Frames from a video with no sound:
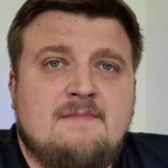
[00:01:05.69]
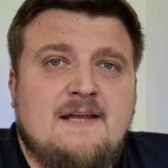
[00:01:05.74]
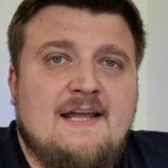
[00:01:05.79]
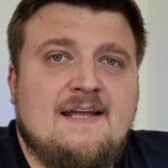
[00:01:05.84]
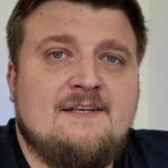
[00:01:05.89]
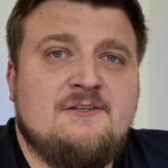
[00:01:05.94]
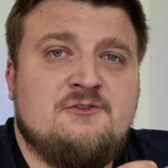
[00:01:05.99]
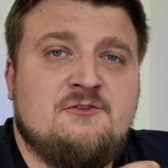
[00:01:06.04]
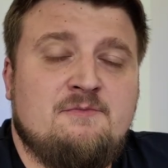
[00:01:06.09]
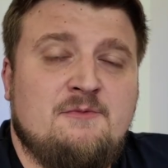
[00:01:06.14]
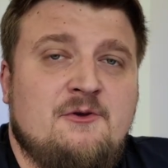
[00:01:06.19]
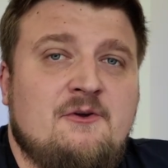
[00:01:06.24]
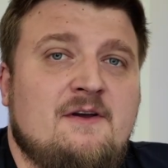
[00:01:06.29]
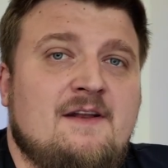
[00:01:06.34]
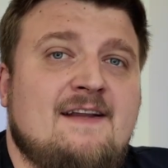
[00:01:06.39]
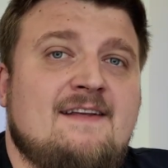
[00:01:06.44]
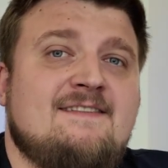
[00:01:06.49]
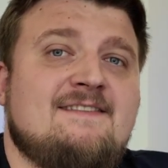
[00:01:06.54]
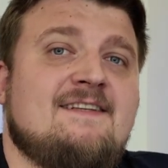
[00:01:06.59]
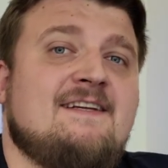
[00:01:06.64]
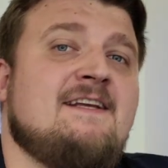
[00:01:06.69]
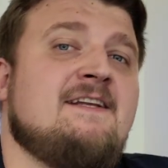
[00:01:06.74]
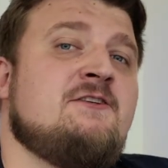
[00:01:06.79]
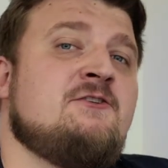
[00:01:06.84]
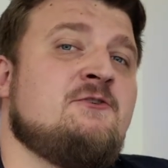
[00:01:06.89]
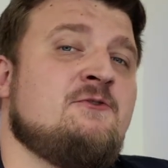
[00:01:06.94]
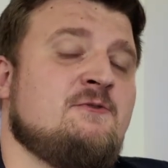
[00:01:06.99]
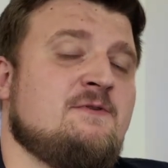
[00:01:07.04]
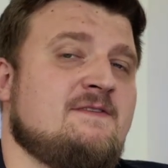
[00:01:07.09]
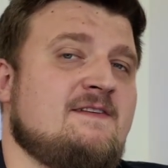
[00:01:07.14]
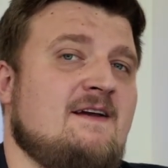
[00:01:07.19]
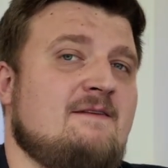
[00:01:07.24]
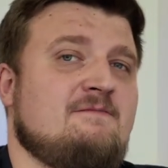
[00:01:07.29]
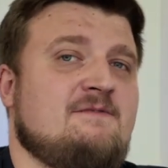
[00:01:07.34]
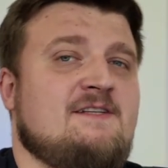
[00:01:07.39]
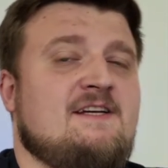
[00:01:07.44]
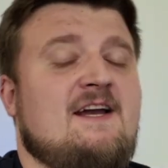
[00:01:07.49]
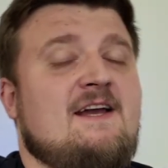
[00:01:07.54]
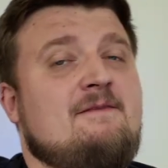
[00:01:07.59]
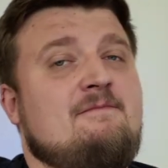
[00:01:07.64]
And to be honest, it took some
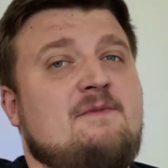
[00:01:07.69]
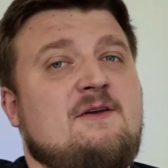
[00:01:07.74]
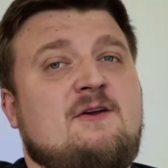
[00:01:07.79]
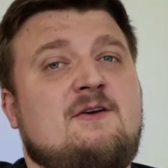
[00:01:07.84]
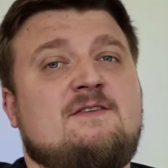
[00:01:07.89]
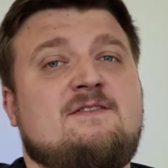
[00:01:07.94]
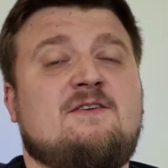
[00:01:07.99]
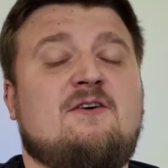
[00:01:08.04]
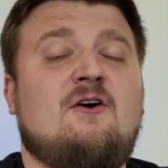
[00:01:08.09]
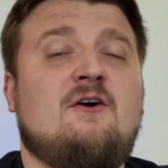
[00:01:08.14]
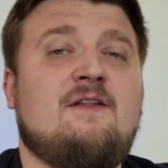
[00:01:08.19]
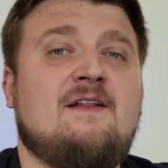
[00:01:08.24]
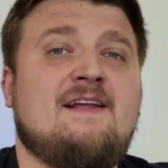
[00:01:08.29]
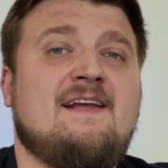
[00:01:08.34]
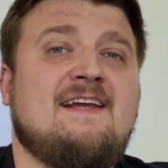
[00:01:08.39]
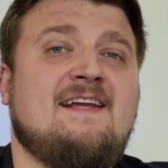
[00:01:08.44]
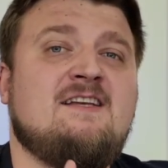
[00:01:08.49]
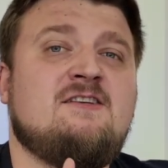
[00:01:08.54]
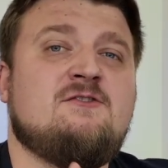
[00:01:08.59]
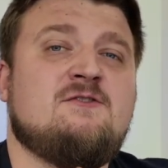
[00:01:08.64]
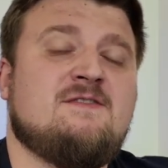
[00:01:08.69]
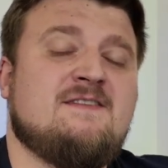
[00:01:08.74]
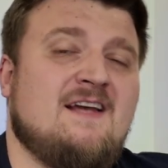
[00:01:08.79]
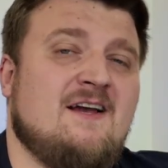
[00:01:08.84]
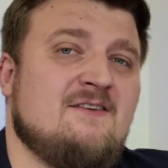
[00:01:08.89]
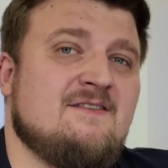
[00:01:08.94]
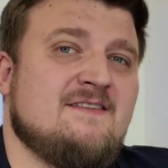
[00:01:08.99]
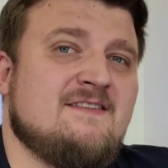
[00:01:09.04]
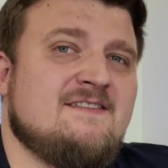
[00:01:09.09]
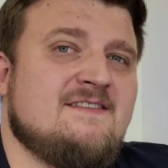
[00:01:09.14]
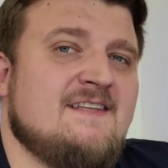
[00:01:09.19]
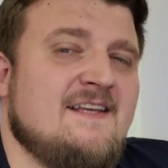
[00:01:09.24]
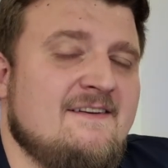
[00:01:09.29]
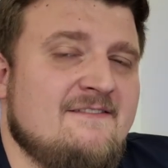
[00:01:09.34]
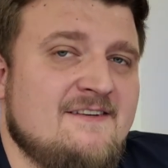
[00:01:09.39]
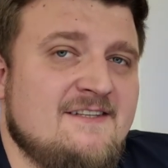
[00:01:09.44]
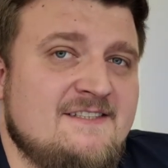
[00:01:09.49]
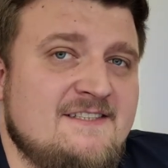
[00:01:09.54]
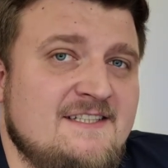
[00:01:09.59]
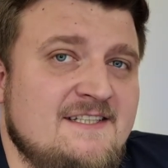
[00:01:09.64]
time, because only in
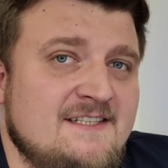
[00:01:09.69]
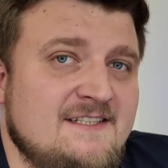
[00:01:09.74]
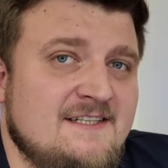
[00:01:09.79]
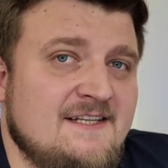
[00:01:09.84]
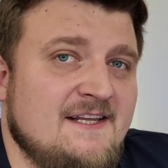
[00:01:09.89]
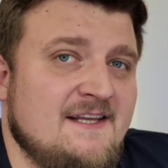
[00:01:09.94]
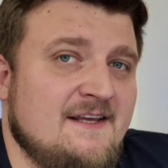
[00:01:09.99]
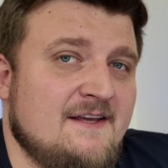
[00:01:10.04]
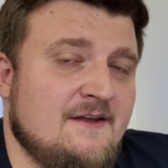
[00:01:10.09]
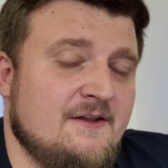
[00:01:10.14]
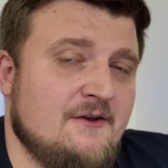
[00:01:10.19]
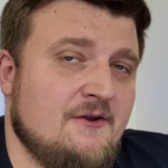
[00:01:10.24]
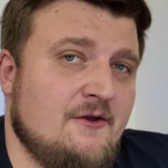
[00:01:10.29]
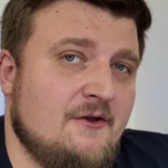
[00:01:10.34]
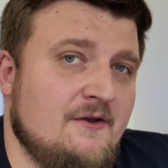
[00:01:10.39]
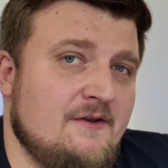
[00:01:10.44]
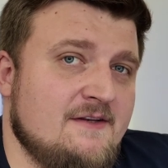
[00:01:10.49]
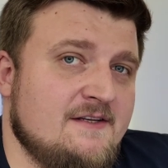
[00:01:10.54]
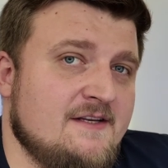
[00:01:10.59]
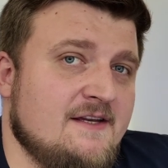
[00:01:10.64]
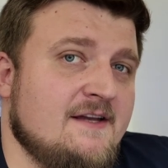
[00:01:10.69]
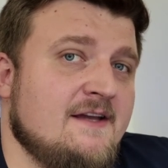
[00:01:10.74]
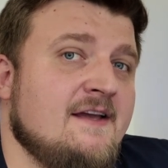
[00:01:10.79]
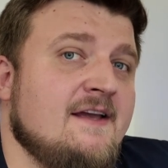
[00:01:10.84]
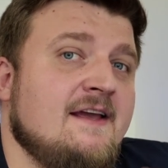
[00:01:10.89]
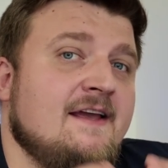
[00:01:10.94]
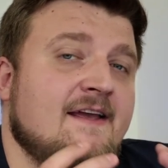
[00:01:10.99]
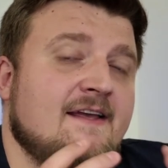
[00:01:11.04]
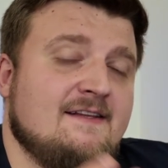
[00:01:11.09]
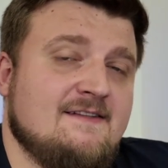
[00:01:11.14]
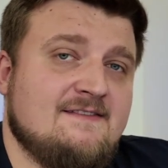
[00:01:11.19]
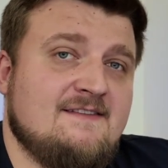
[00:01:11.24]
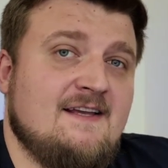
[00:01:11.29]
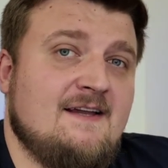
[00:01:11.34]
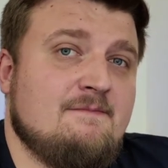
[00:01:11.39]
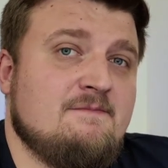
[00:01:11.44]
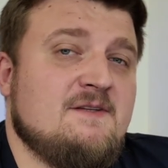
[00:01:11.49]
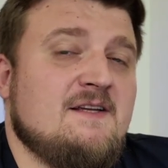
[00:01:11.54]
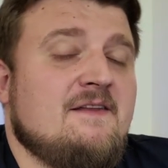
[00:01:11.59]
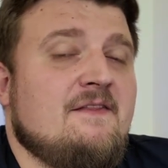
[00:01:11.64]
2017 Kia and Hyundai
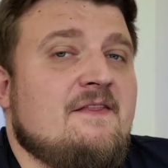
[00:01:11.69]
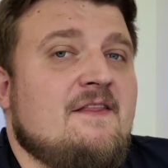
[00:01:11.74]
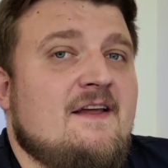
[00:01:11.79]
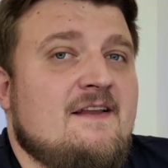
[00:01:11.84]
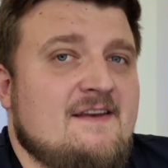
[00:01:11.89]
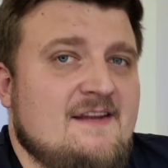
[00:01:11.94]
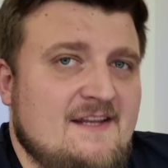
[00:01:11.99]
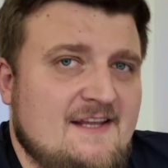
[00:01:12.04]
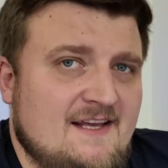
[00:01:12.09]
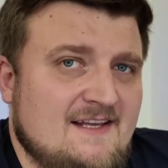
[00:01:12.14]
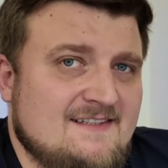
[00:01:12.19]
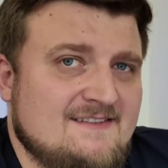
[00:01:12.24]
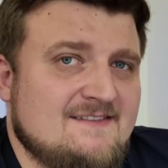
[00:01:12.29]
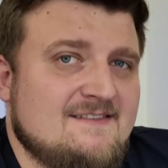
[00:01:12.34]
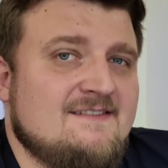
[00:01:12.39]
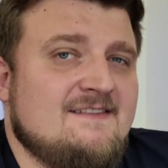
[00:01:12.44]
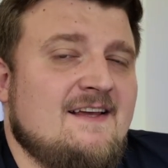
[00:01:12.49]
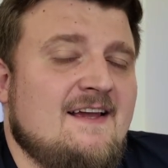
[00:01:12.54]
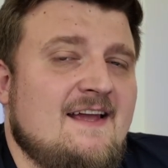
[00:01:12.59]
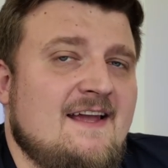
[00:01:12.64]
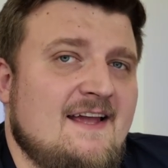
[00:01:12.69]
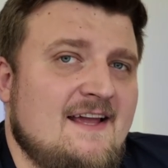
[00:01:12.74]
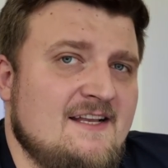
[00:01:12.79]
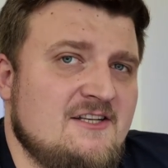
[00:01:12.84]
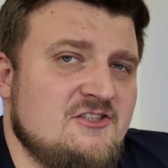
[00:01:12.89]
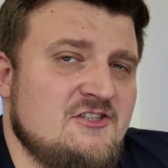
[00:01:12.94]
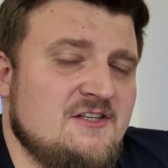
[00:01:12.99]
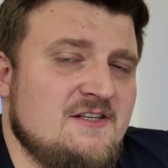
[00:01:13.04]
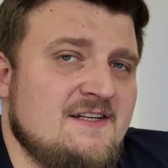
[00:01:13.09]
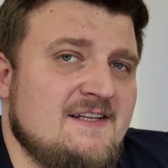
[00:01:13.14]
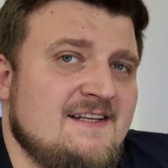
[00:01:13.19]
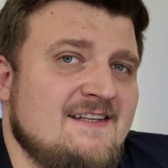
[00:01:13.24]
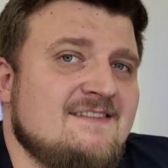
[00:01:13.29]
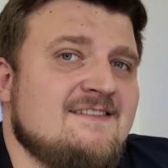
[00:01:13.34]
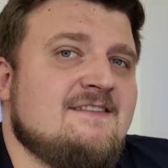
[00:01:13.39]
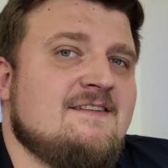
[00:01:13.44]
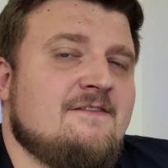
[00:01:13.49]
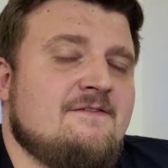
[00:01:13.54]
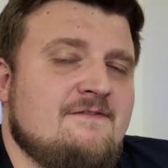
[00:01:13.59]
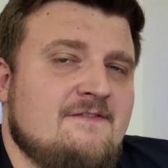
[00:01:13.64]
accepted that yes, the engine
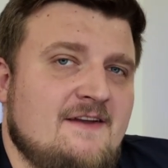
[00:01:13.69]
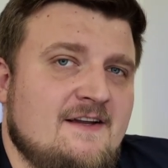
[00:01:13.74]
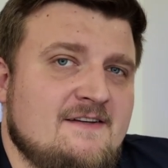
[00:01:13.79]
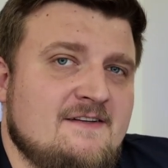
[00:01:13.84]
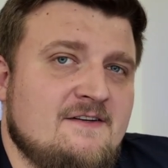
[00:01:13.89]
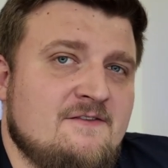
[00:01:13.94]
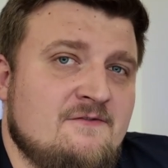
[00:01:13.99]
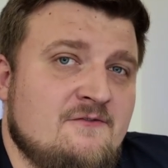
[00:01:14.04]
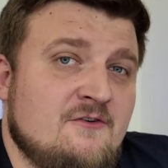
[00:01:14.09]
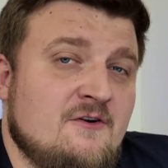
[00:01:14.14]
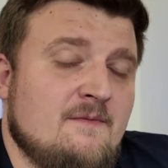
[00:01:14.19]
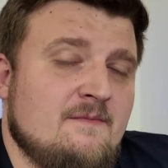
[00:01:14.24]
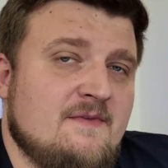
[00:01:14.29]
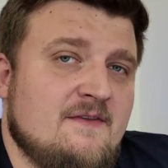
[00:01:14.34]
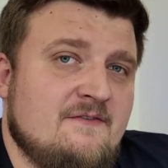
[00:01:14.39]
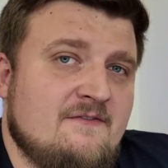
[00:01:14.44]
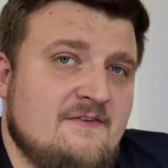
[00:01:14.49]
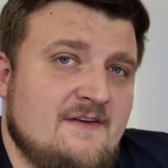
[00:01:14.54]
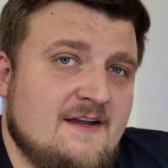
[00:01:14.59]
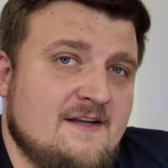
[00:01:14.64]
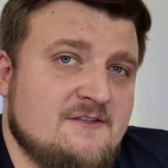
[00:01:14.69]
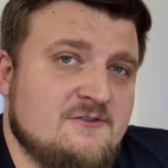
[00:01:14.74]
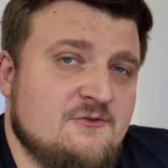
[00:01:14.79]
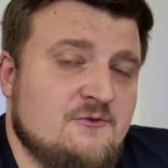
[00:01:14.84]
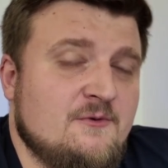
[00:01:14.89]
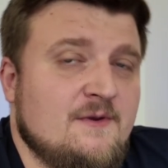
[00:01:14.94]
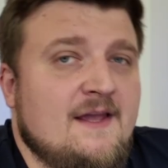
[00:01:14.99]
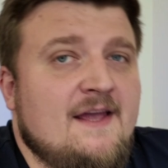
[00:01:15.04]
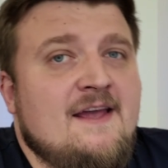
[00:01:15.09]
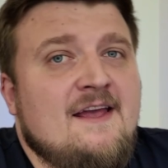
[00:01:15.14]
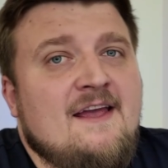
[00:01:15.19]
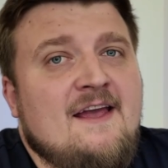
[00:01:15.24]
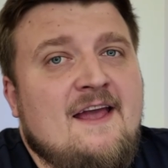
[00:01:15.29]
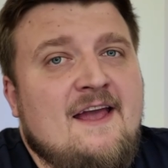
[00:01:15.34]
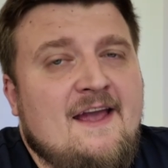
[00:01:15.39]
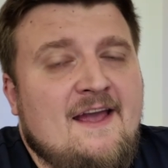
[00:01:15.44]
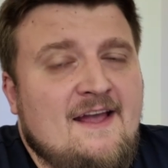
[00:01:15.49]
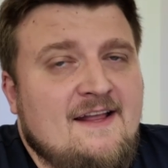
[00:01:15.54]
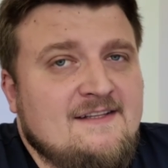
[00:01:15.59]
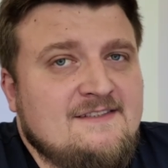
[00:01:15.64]
is defected from the factory
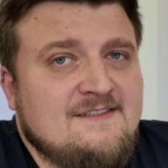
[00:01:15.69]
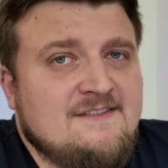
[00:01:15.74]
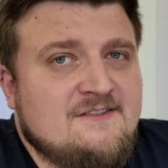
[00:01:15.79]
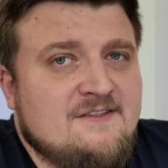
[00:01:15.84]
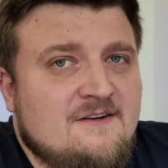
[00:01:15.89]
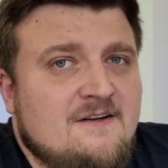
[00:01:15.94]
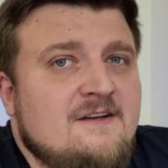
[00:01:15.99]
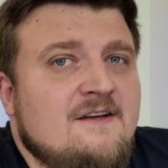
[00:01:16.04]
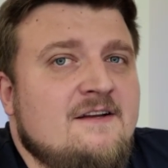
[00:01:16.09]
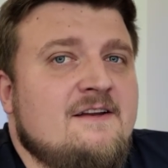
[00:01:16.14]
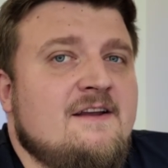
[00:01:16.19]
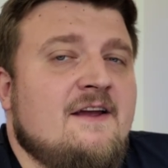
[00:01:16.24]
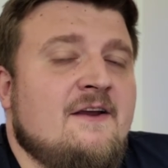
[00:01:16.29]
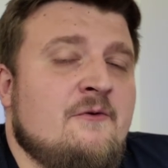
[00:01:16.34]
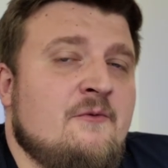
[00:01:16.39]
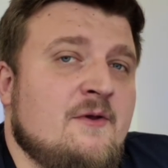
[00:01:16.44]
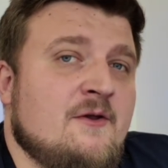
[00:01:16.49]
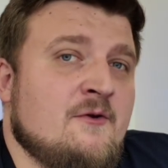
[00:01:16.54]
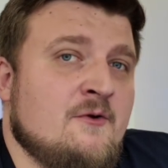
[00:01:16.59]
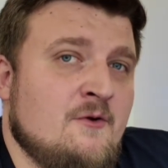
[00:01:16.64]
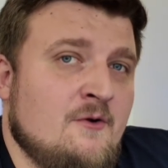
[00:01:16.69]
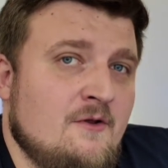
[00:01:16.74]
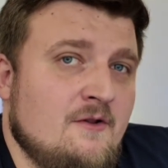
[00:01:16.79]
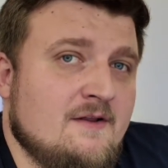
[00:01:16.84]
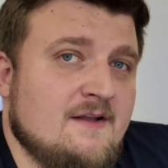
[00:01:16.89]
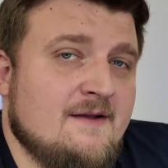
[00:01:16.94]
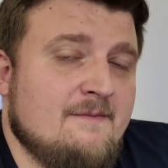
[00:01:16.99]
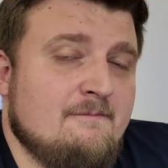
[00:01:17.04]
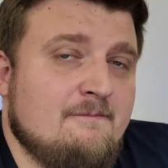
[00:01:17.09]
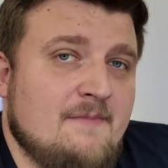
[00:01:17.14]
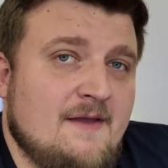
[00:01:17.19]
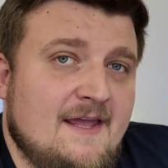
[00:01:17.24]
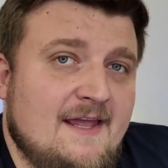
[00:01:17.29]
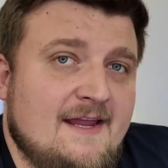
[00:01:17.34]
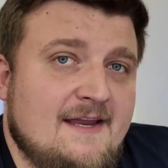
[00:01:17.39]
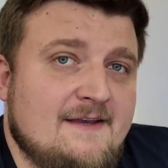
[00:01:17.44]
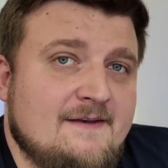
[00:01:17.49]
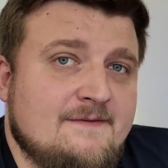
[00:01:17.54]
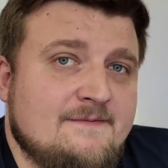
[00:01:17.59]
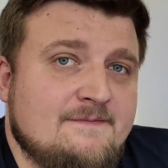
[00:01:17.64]
and started a recall campaign.